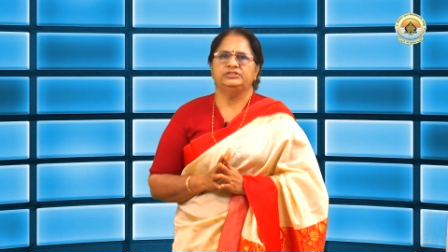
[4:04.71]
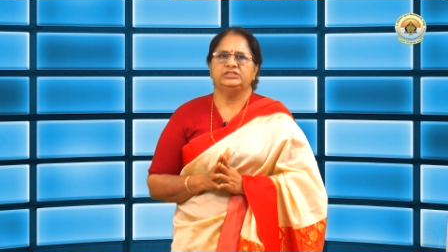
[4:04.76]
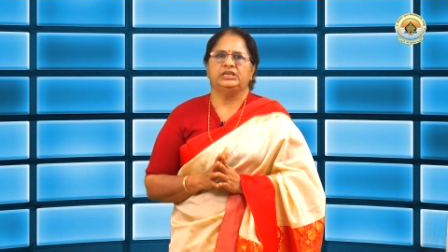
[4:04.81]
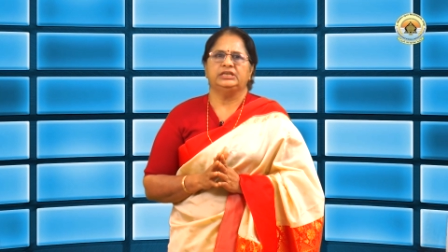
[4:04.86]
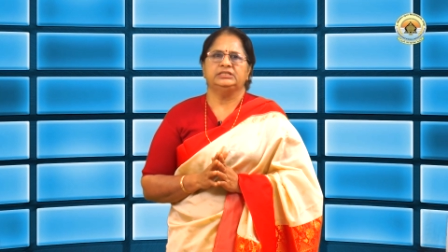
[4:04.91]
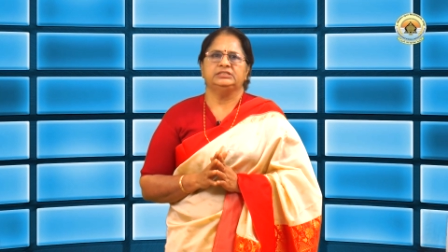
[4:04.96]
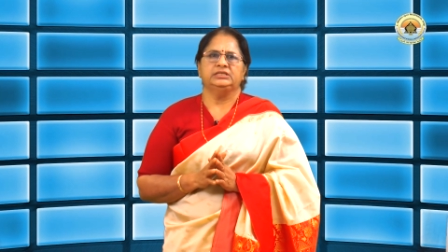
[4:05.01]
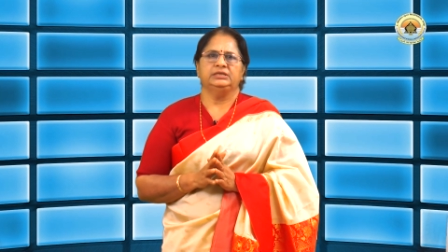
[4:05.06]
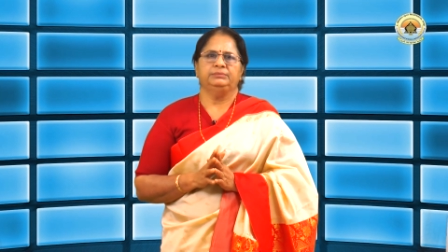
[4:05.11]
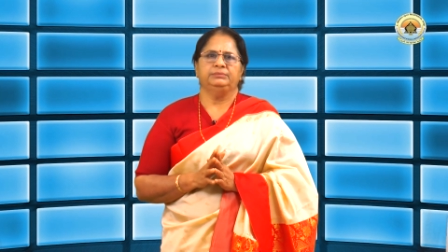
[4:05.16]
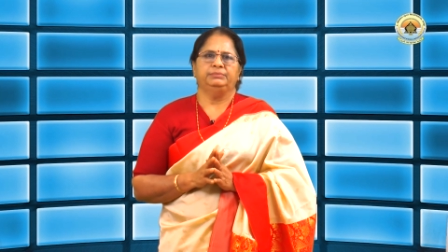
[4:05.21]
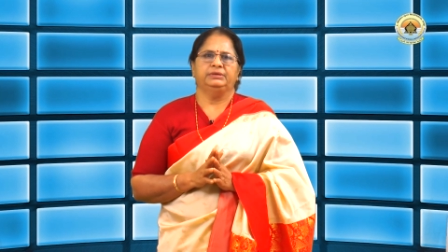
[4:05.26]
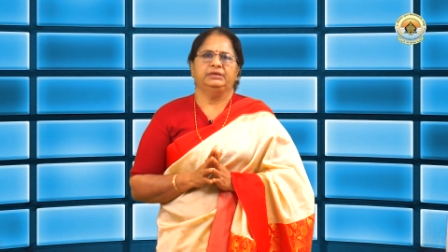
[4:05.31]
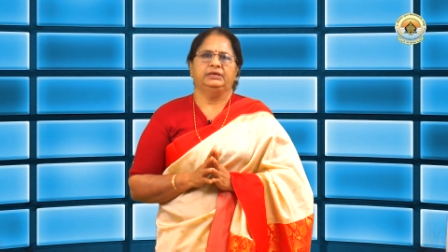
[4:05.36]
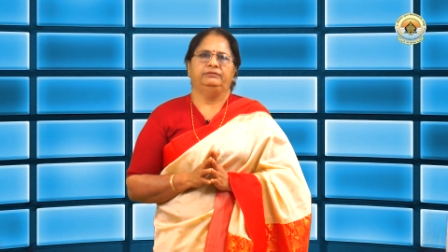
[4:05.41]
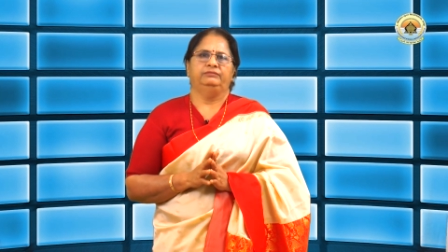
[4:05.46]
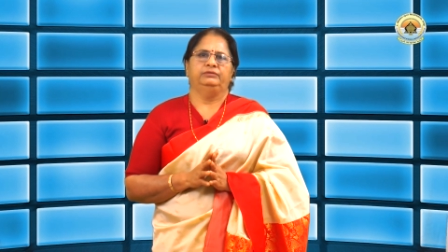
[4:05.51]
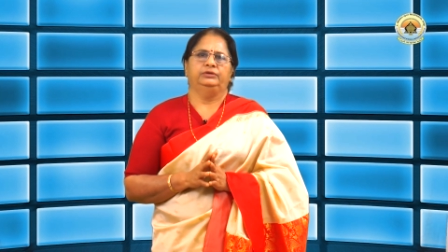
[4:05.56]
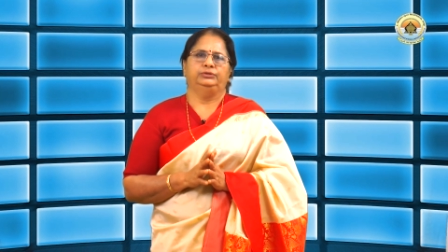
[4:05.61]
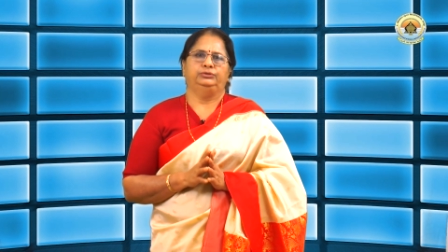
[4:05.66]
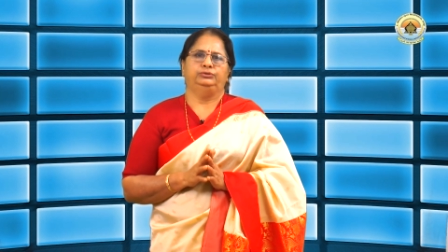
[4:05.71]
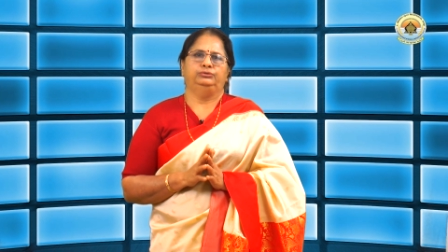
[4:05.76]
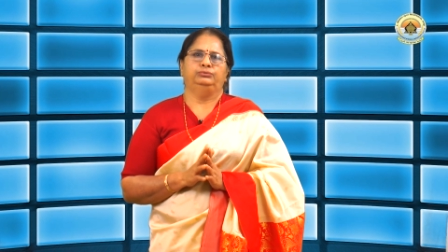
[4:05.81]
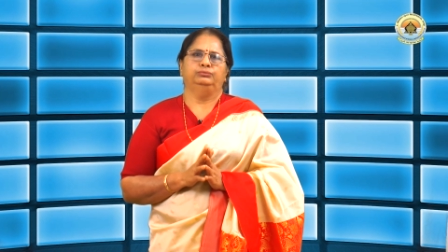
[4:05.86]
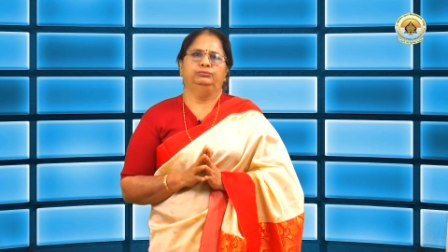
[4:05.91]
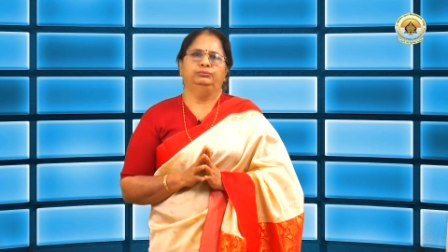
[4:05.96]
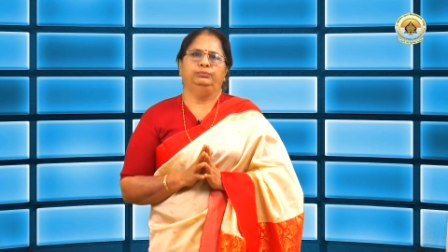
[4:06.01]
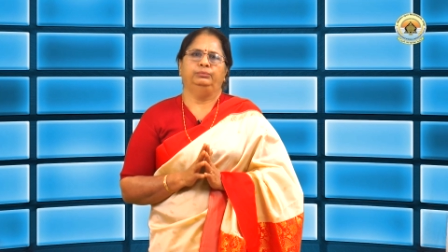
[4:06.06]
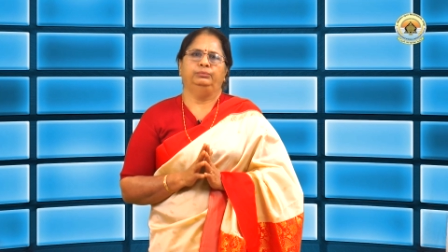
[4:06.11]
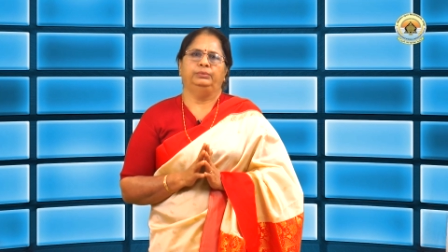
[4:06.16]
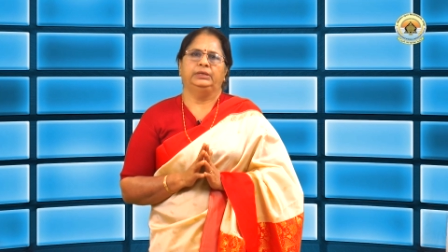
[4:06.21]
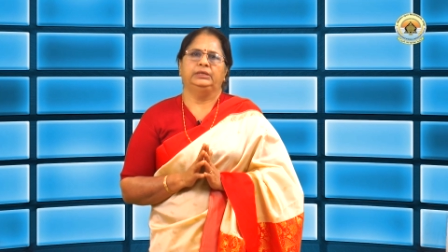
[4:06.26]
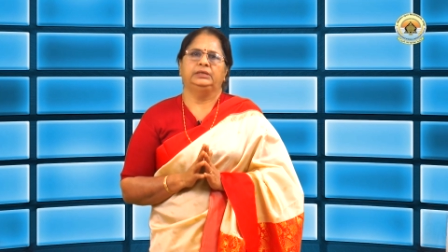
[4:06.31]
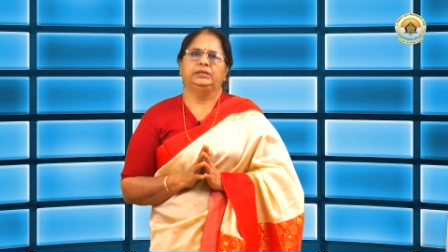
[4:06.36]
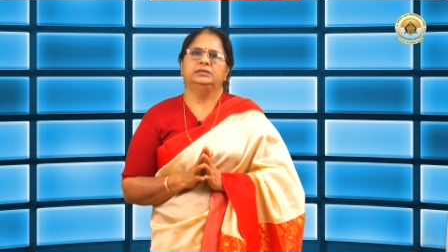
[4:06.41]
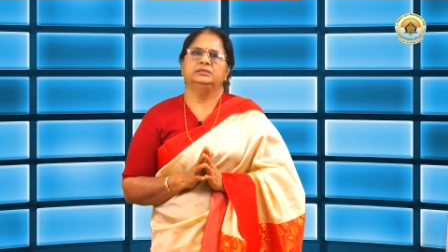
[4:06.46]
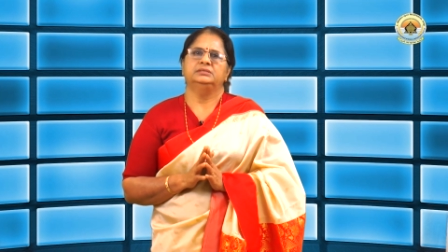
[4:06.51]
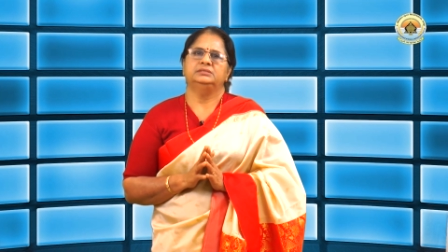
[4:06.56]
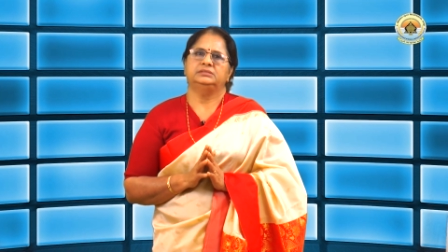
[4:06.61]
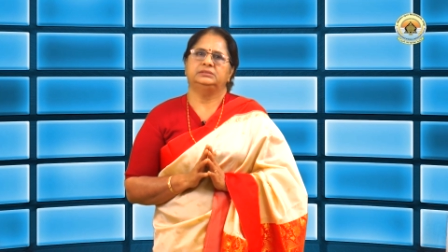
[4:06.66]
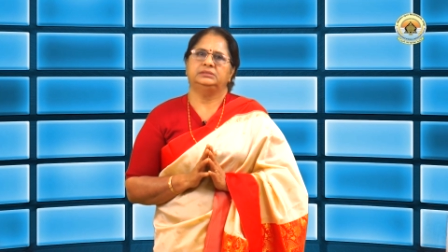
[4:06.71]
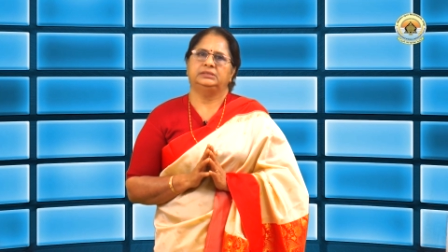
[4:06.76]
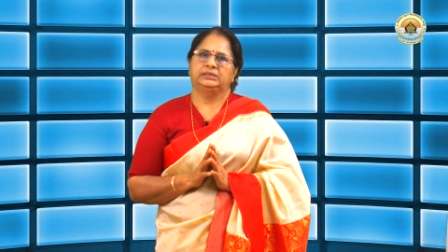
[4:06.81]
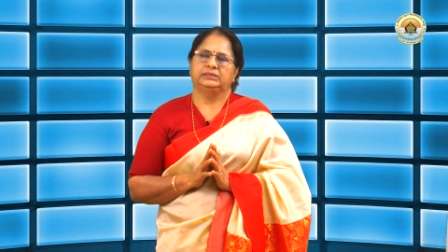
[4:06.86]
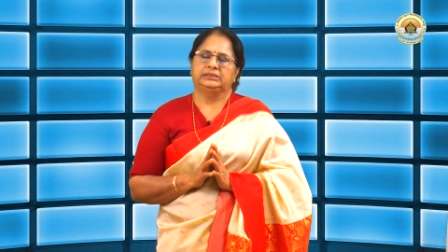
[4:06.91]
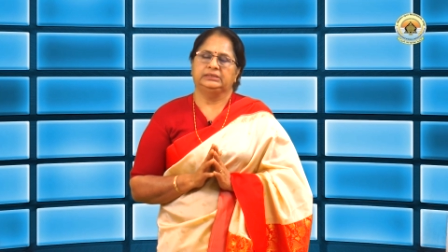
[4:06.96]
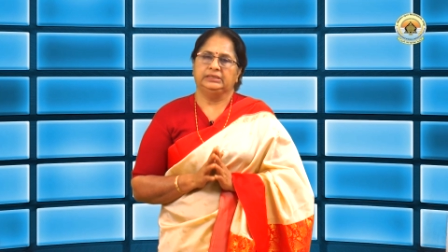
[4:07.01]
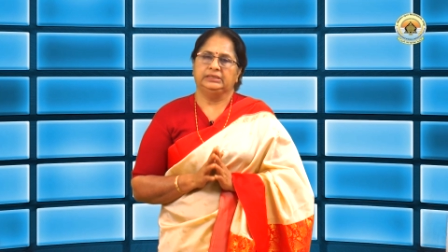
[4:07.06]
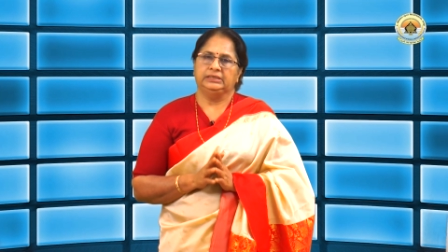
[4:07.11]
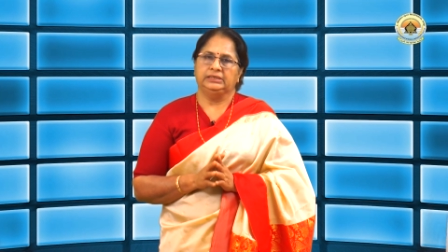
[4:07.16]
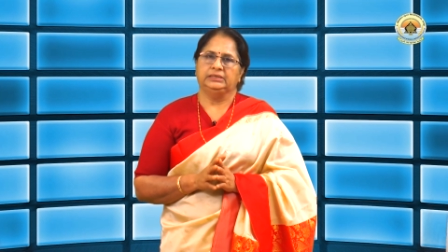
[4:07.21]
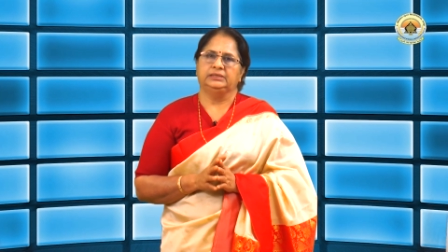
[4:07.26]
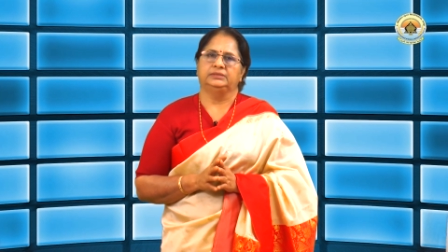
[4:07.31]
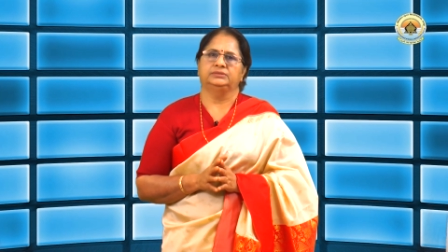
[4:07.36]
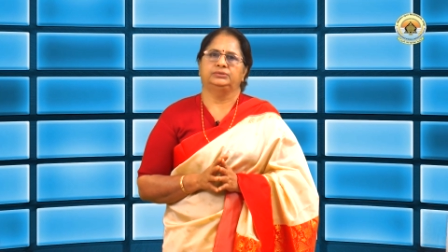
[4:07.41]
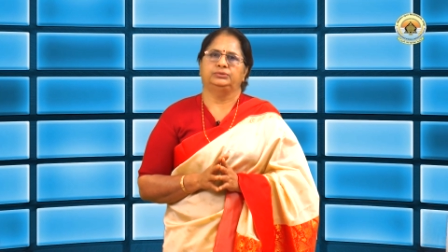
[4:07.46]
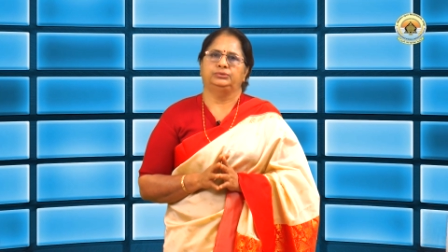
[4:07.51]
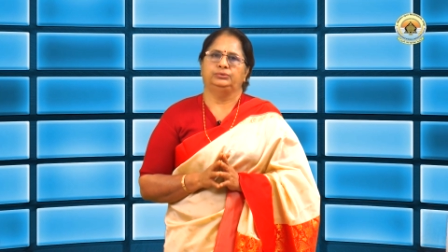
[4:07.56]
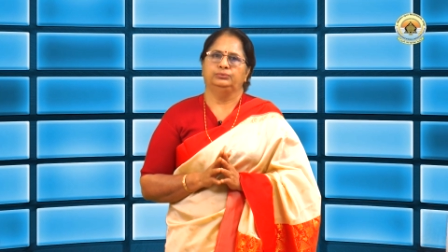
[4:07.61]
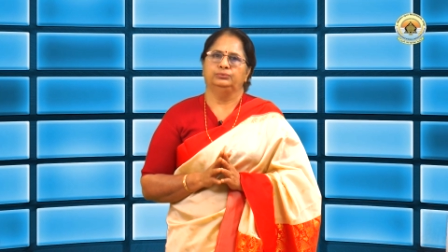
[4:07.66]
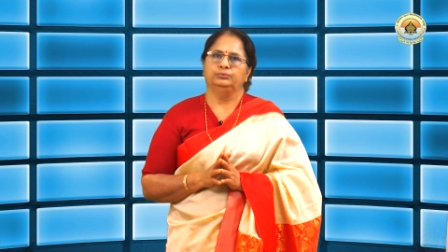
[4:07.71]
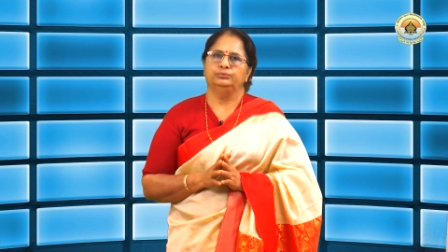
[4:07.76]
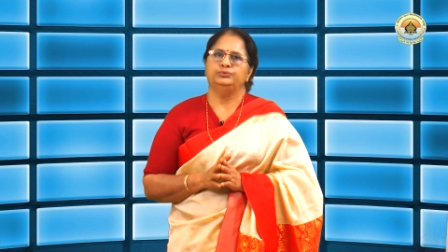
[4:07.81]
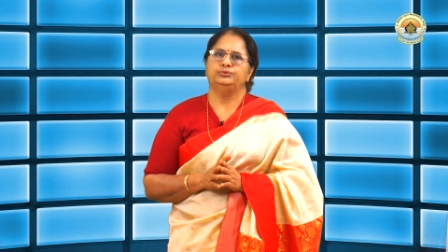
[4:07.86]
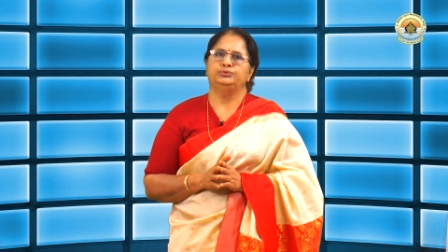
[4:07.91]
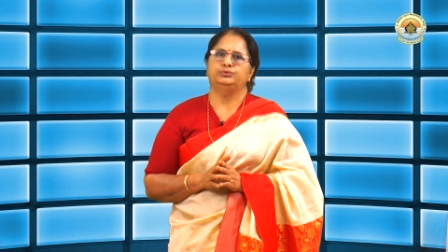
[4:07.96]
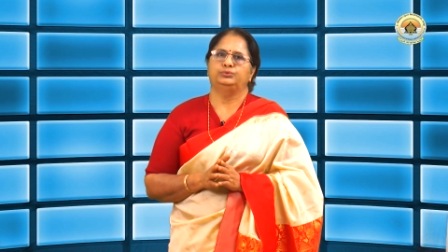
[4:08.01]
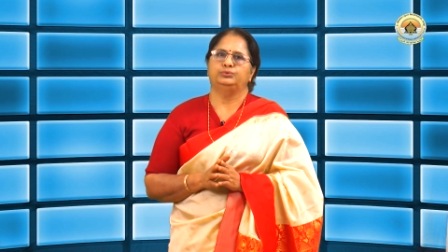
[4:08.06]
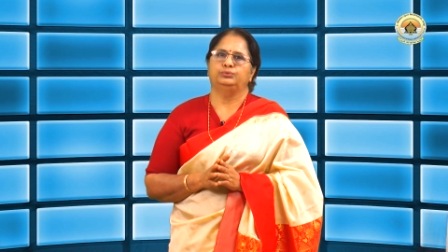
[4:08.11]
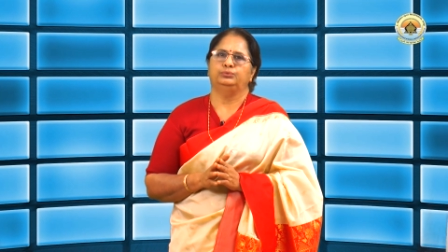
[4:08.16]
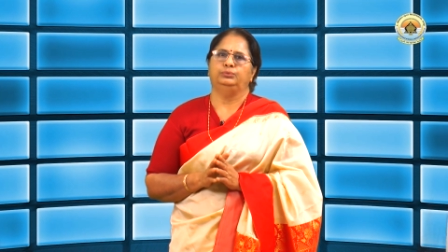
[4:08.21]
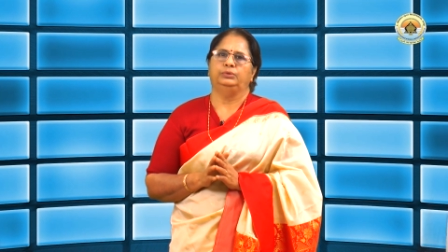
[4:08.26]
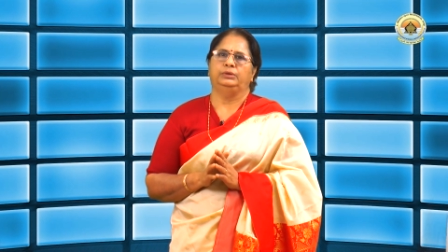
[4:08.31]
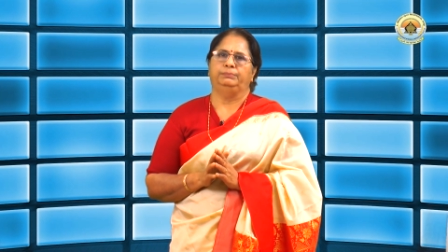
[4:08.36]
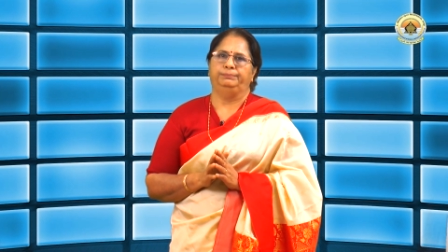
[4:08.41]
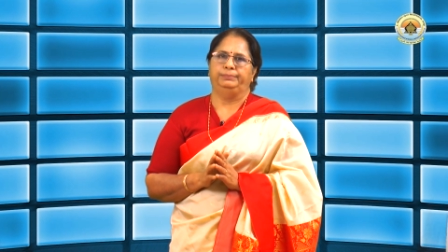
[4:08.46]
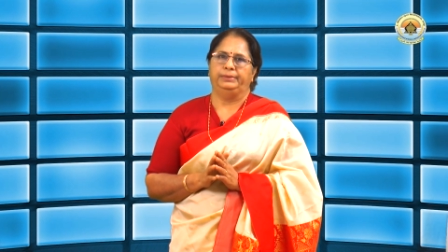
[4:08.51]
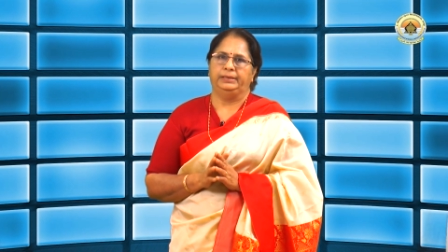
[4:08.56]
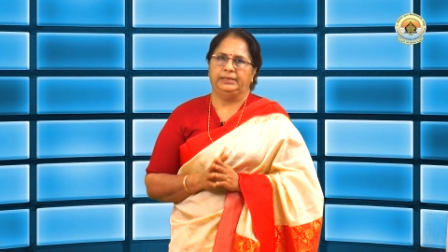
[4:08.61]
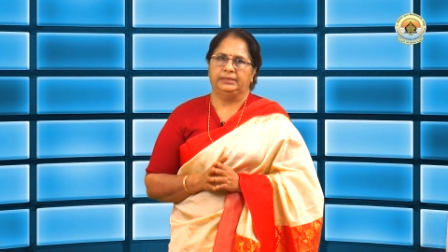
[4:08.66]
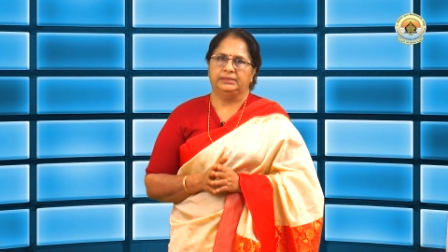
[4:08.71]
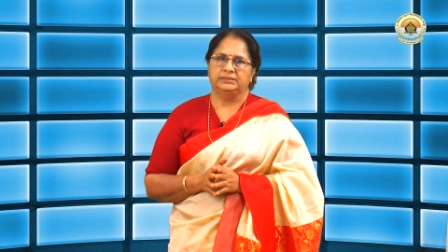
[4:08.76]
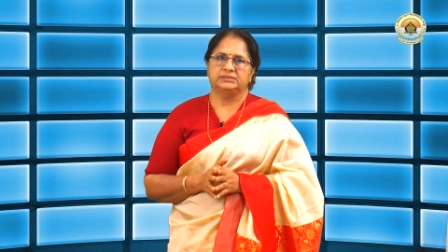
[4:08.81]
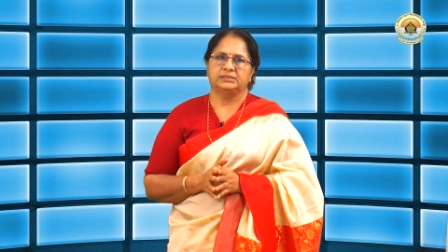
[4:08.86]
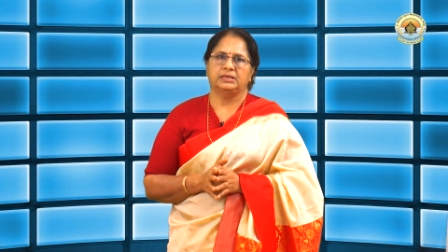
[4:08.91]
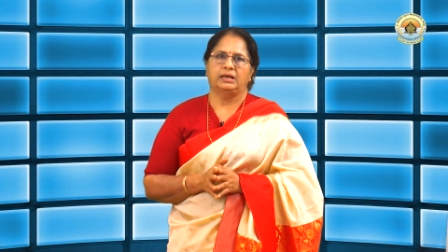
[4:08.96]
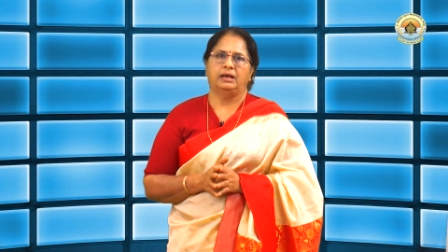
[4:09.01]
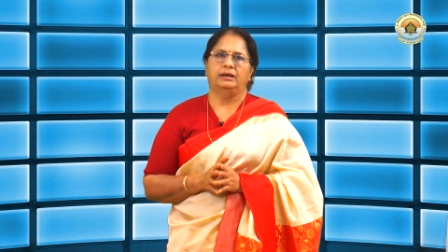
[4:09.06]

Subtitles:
changing behavior through various techniques used to replace